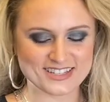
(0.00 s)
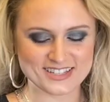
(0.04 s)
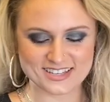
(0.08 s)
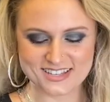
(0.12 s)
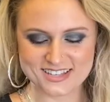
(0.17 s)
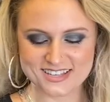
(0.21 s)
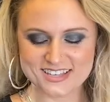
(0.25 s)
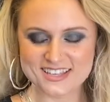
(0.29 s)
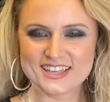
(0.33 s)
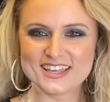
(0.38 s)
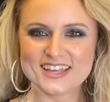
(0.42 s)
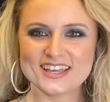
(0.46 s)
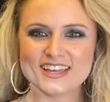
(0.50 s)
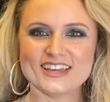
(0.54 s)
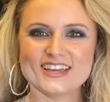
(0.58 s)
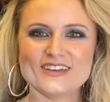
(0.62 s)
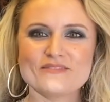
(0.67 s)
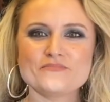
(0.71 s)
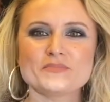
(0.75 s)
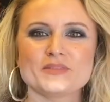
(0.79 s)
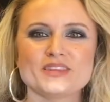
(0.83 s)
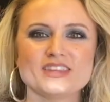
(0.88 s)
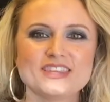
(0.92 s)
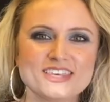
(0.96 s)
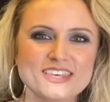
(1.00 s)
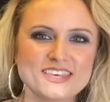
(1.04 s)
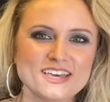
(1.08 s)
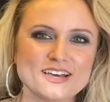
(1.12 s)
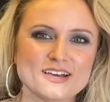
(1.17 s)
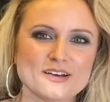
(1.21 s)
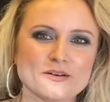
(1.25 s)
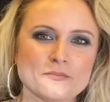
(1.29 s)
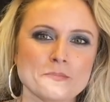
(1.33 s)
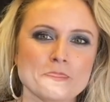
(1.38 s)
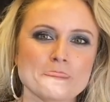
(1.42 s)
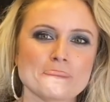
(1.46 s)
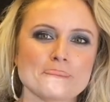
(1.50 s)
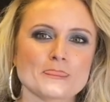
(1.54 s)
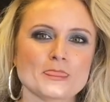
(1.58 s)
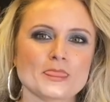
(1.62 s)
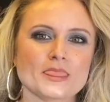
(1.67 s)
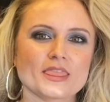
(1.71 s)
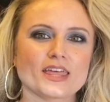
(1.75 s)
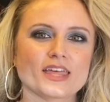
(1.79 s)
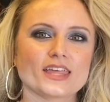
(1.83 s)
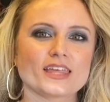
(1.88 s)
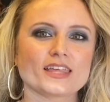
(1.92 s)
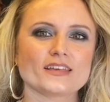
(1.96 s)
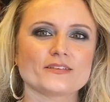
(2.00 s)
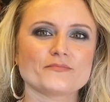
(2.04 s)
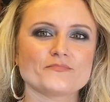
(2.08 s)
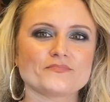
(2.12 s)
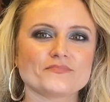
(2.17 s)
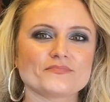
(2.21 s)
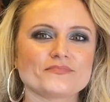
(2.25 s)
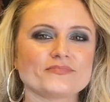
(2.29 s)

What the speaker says: transformed into like the summer dance girl.